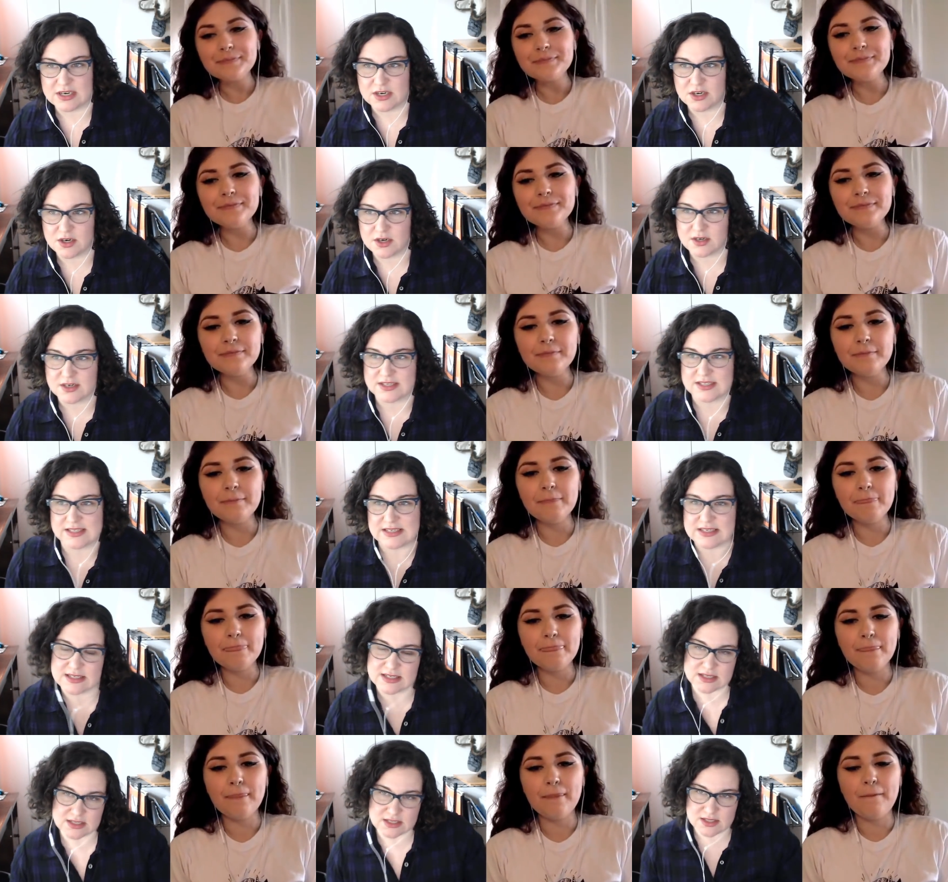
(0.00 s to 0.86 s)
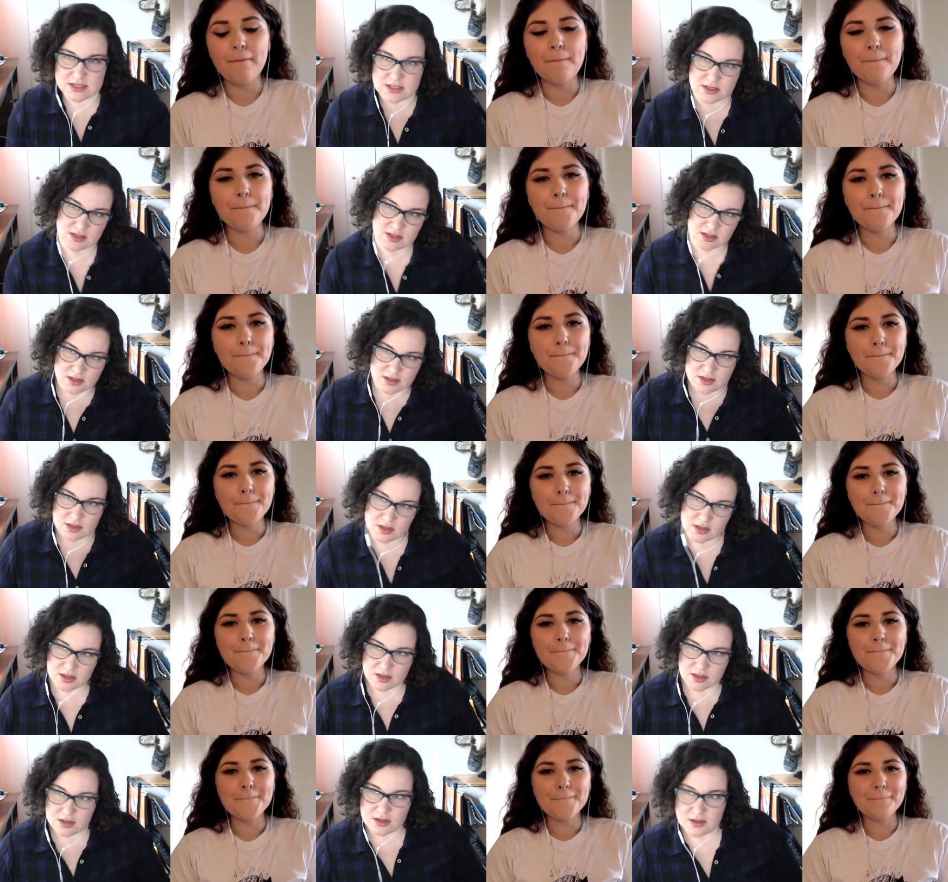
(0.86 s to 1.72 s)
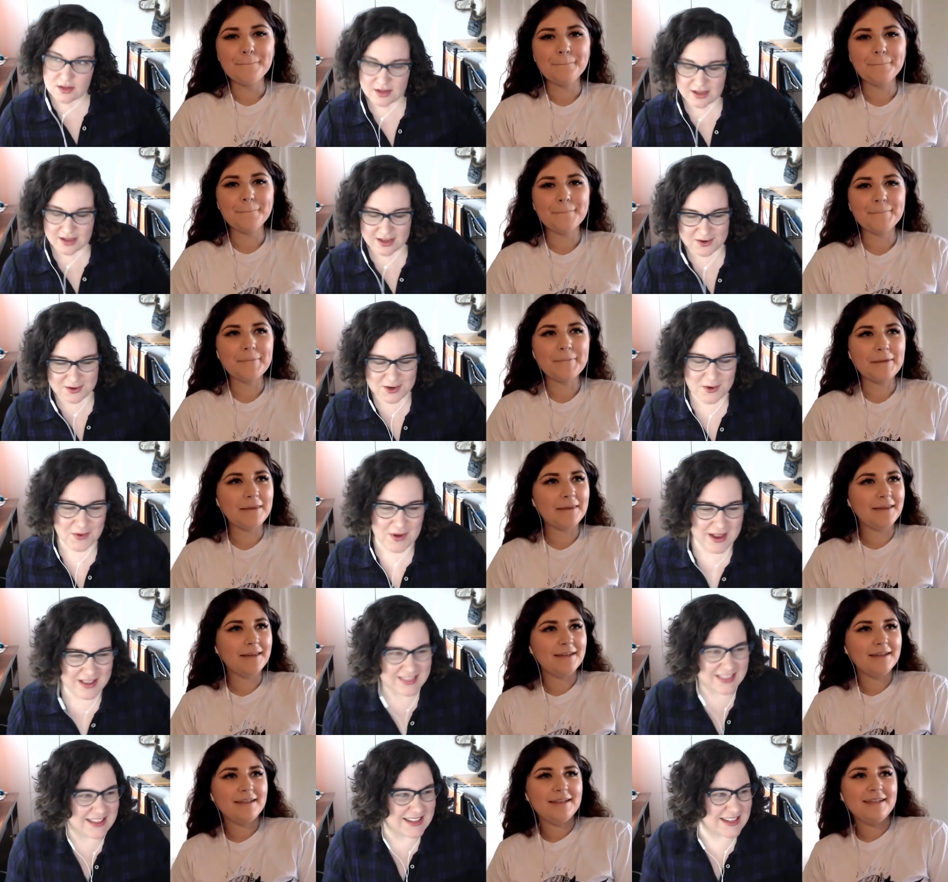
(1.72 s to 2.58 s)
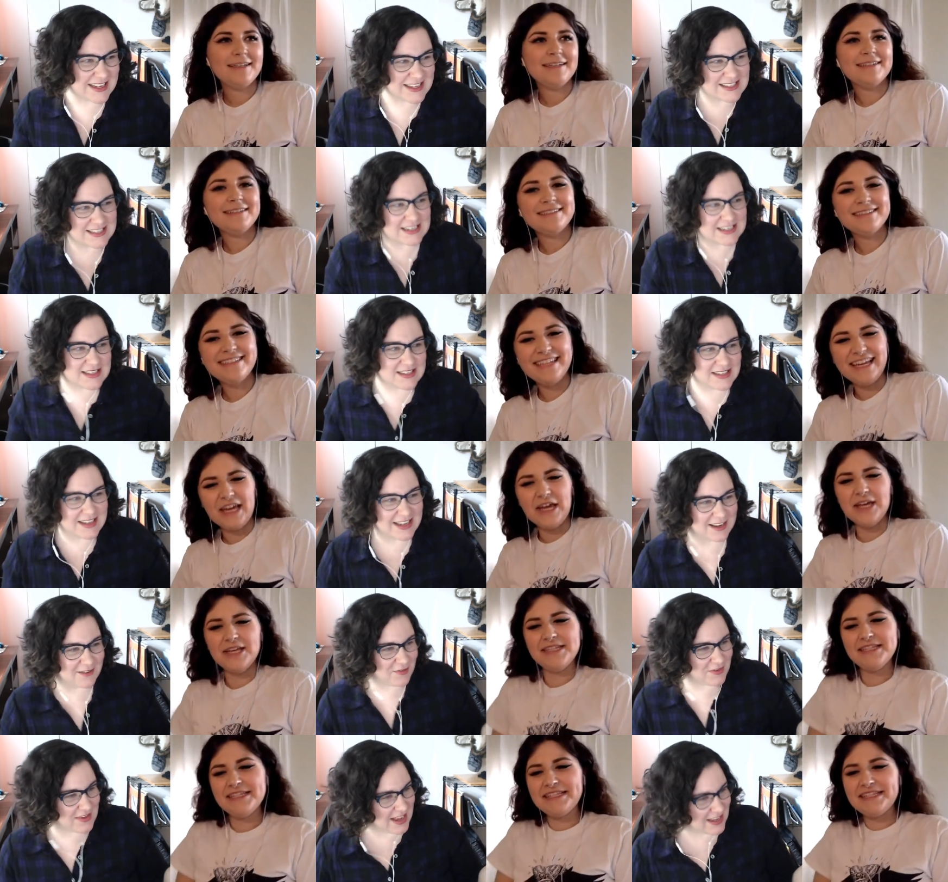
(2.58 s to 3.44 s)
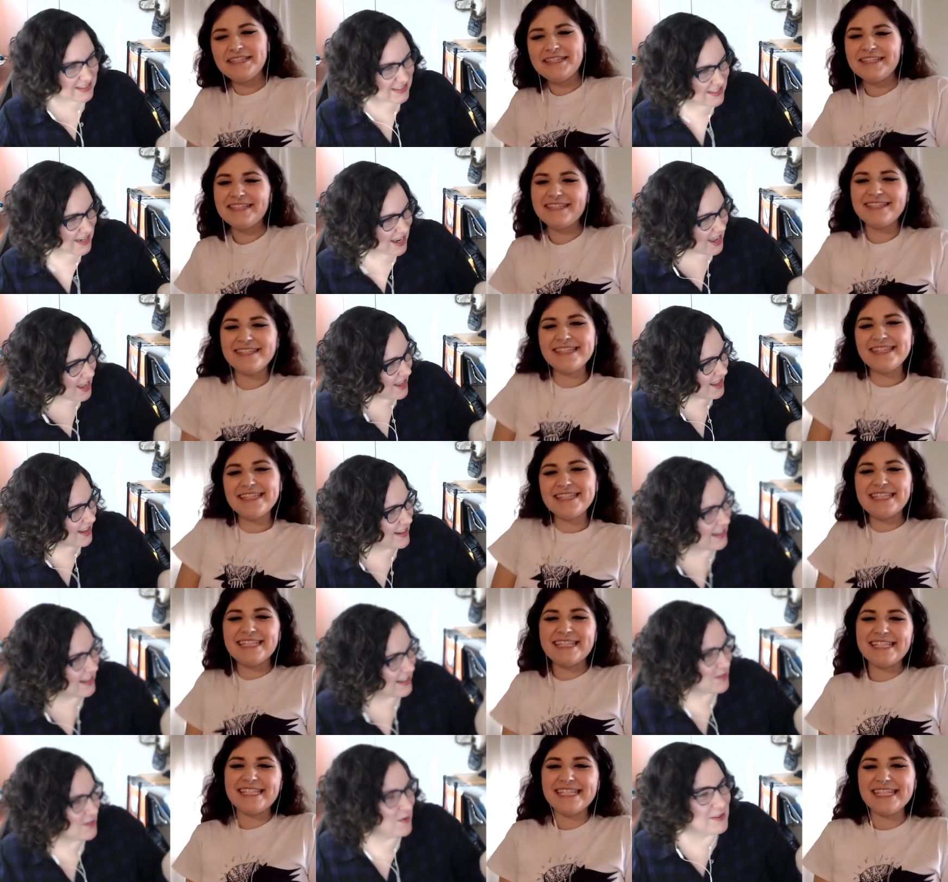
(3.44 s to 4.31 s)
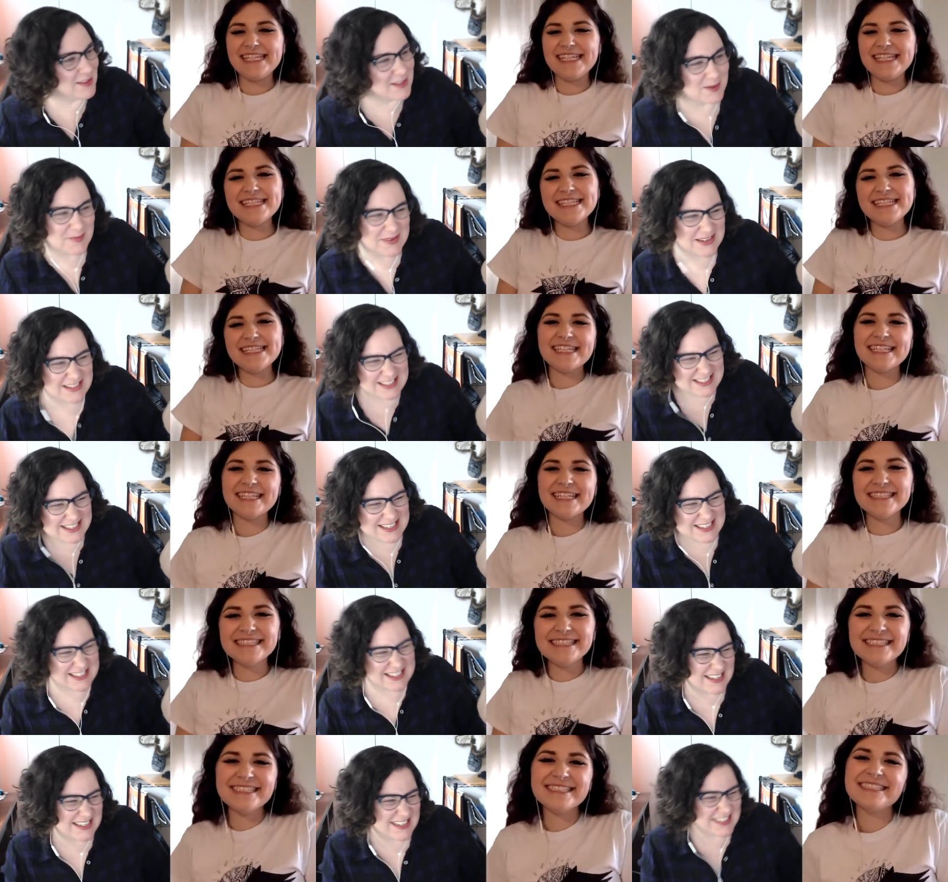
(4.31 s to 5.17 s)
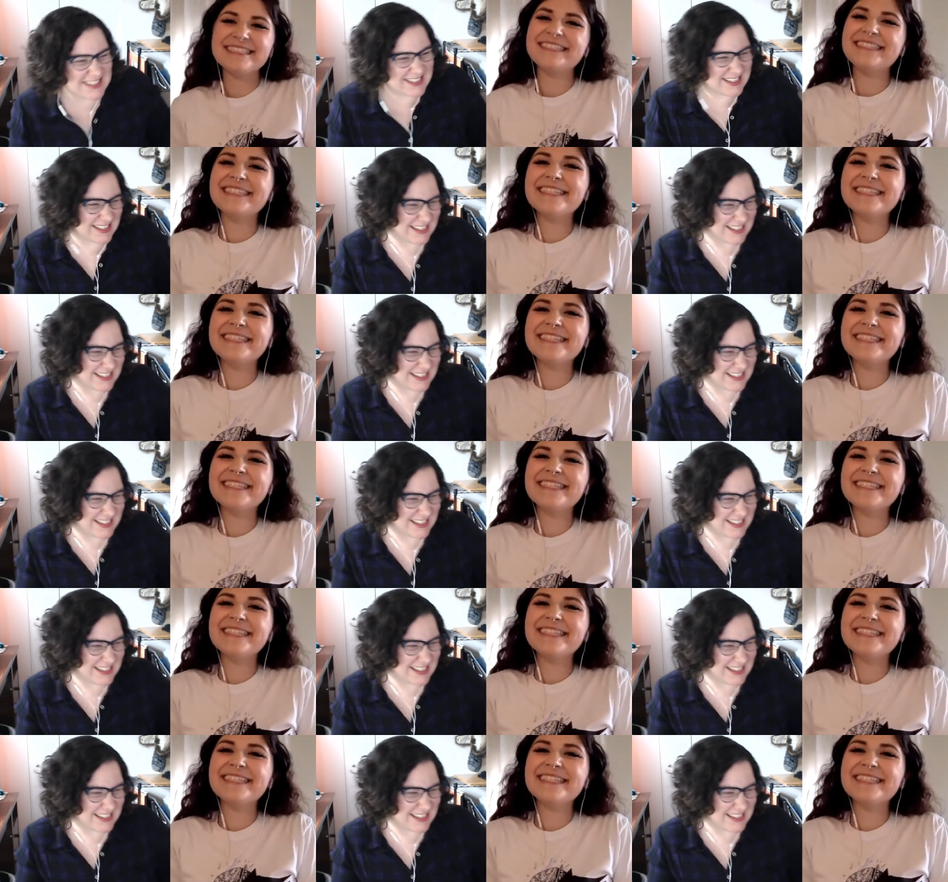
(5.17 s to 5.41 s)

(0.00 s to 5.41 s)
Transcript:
Speaker 1: and seasoned? I don't know. I think like seasoned, like fiesta. Like, you want them to be seasoned?